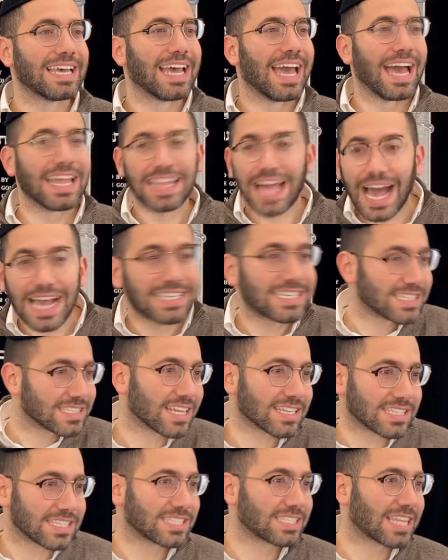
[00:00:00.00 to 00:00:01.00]
And the ices
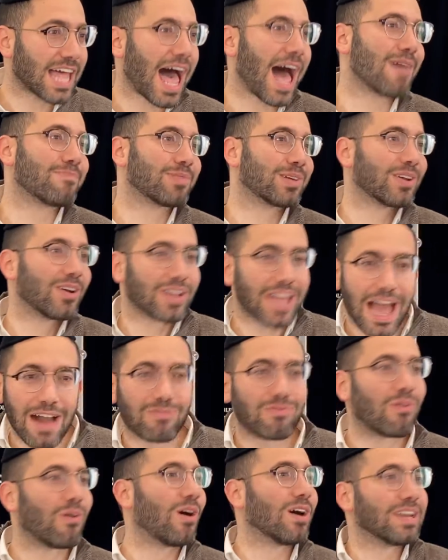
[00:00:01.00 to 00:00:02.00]
doesn't stop. You know, you
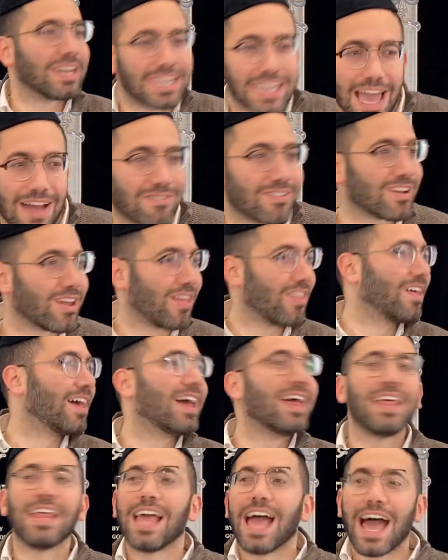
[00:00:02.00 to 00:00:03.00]
have one and you have
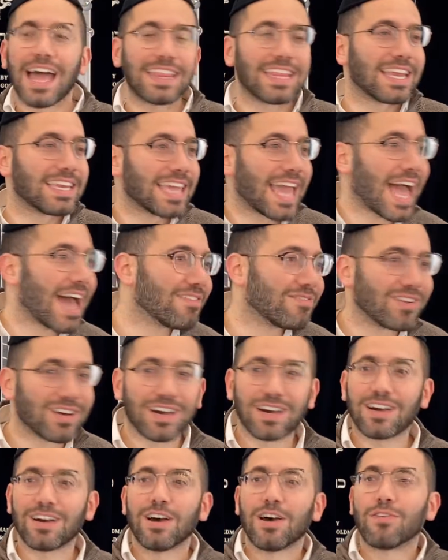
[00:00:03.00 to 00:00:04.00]
another, and then you have
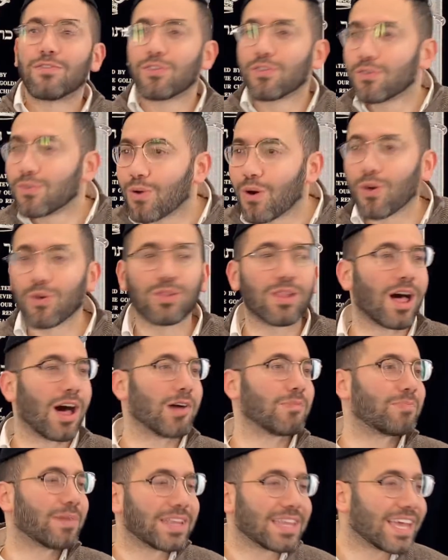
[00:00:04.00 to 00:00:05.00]
a fruit roll
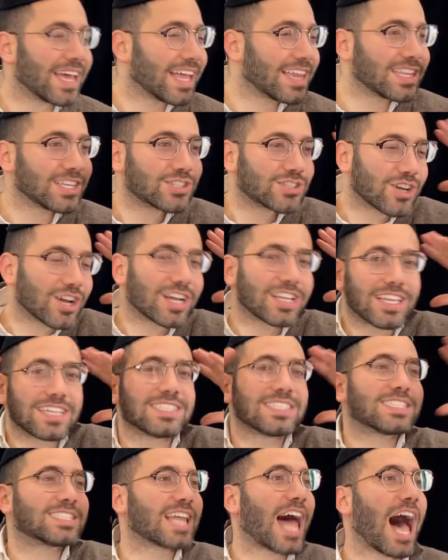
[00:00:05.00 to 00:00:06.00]
up, and the, the sugar
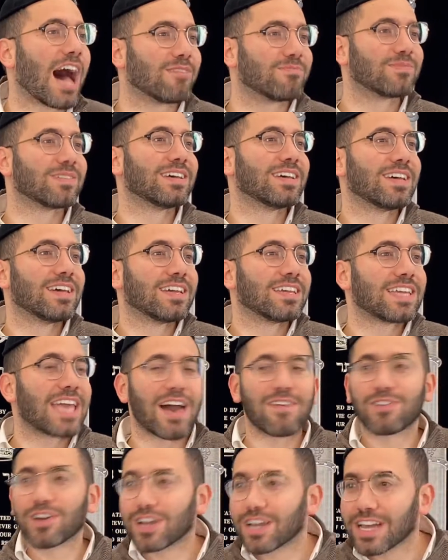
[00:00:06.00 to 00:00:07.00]
doesn't stop. You
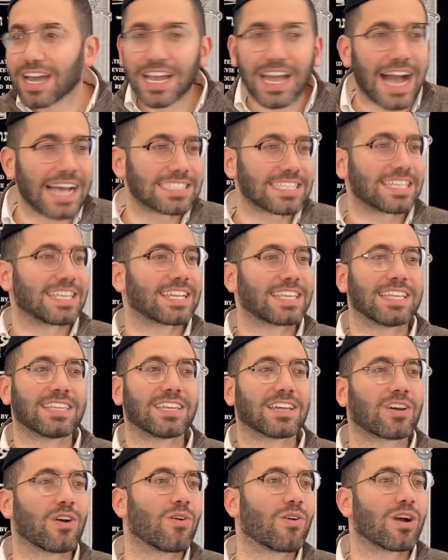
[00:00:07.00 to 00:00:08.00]
have a, a guy's addicted
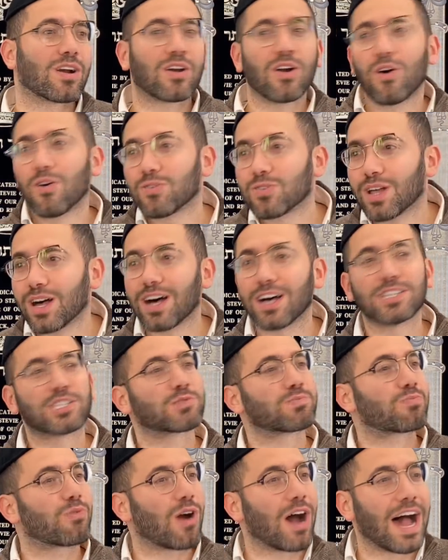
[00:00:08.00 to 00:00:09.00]
to Coca Cola,
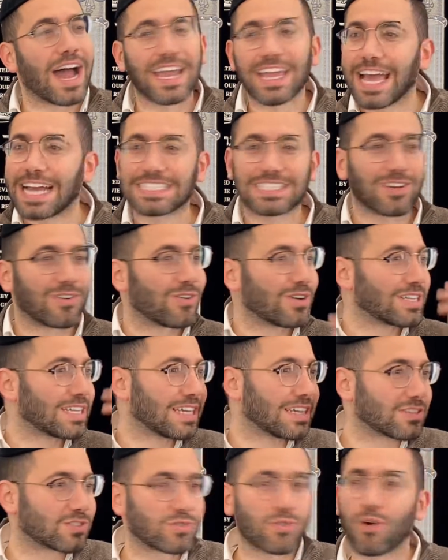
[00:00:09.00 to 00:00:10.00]
Sprite, he has all
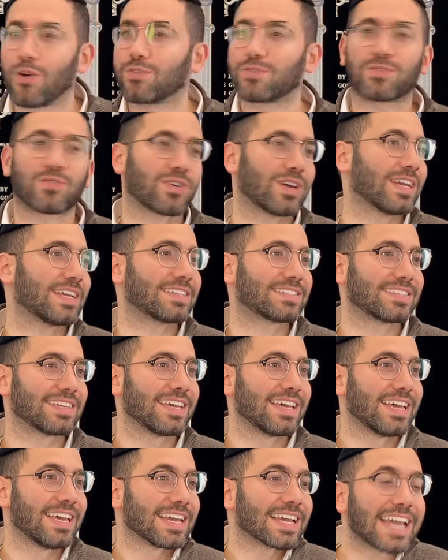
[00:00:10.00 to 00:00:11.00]
your soft drinks.
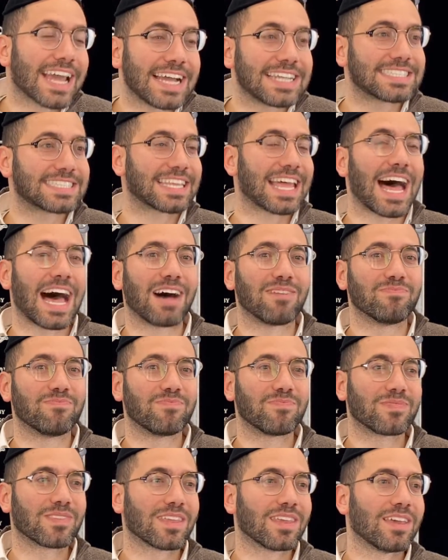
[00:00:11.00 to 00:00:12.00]
Can't
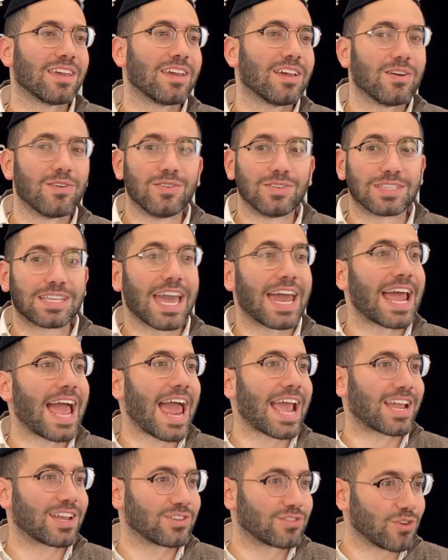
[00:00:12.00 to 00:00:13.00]
stop. It was getting
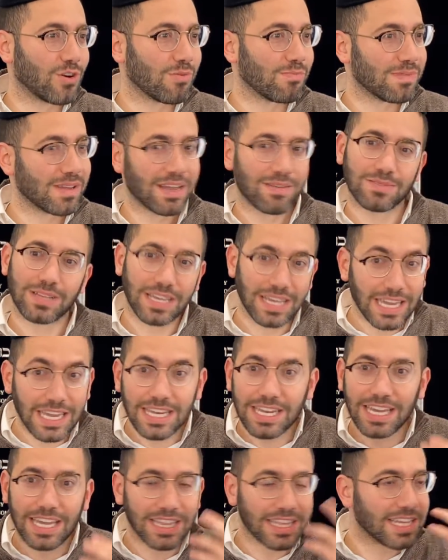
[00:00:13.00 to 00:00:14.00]
out of control me. I'm like
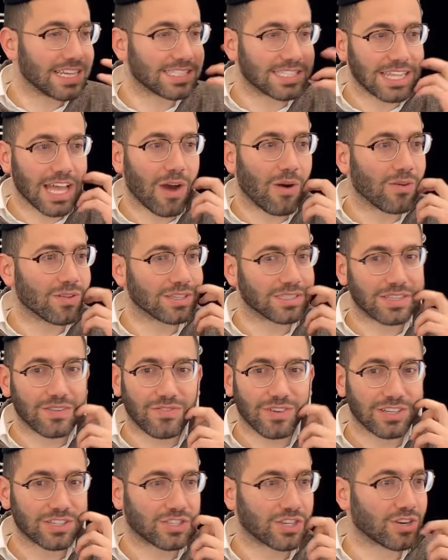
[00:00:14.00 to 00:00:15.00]
eating and this, now all these
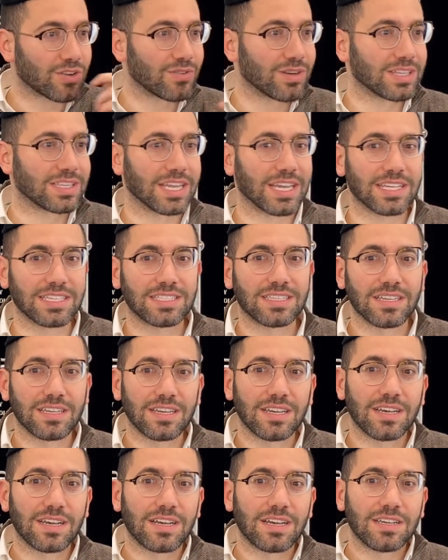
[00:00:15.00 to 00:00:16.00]
different sugaring things.
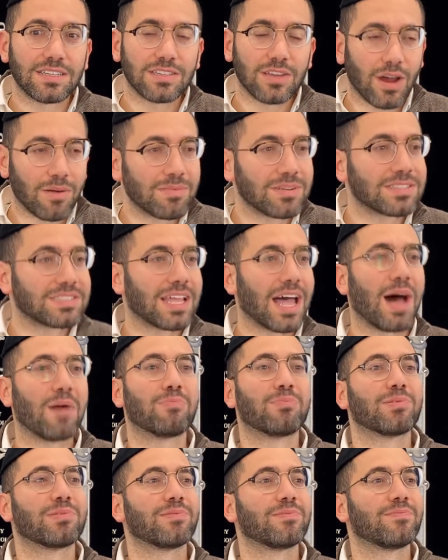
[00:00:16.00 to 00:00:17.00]
So I'm gonna
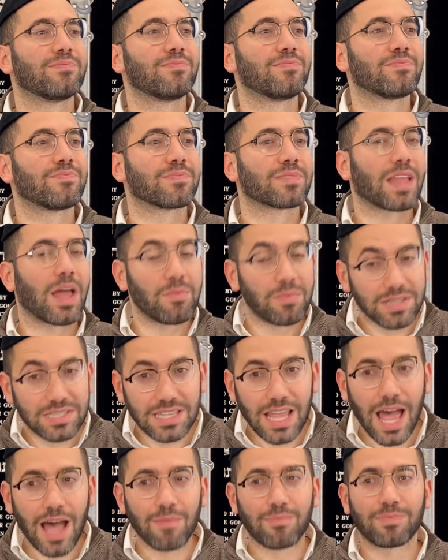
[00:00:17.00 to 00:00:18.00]
stop. I'm gonna
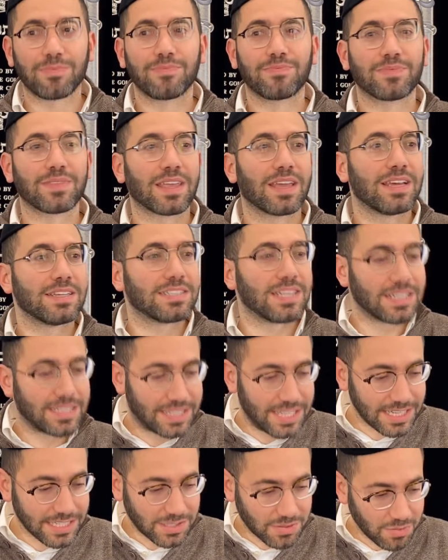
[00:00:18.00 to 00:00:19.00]
stop. So
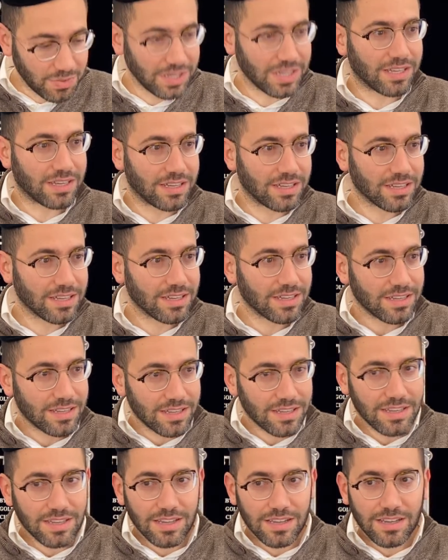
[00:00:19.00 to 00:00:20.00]
this week,
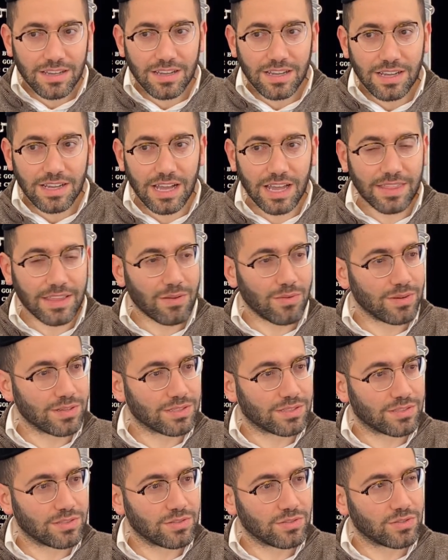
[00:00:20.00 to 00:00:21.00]
I think it
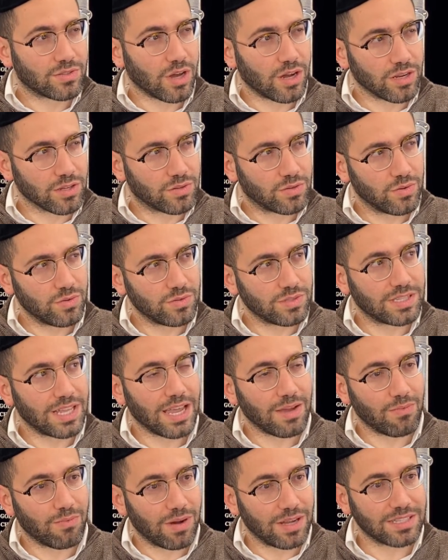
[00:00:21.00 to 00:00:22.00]
was starting
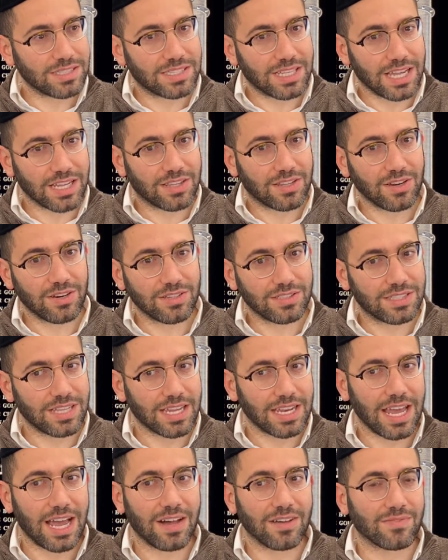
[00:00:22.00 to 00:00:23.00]
Tuesday, Wednesday, Thursday,
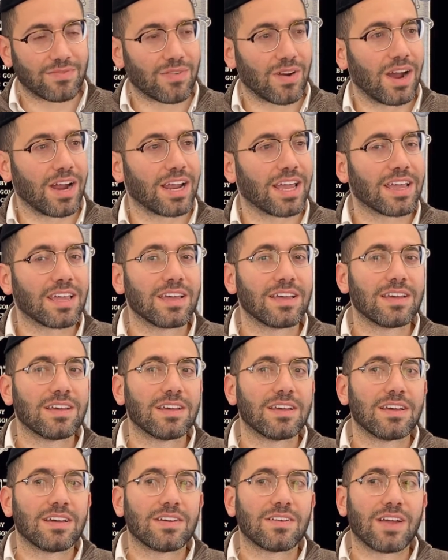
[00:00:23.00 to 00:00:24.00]
now Friday,
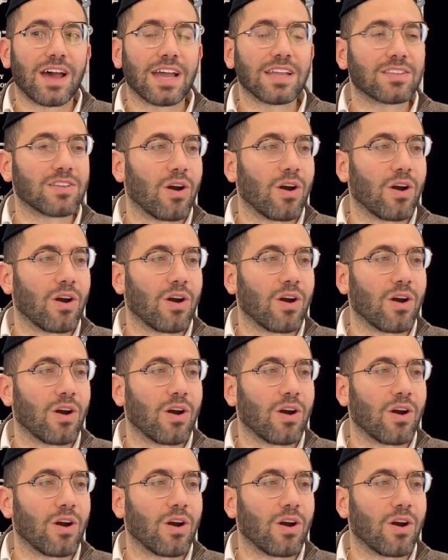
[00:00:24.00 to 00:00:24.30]
right?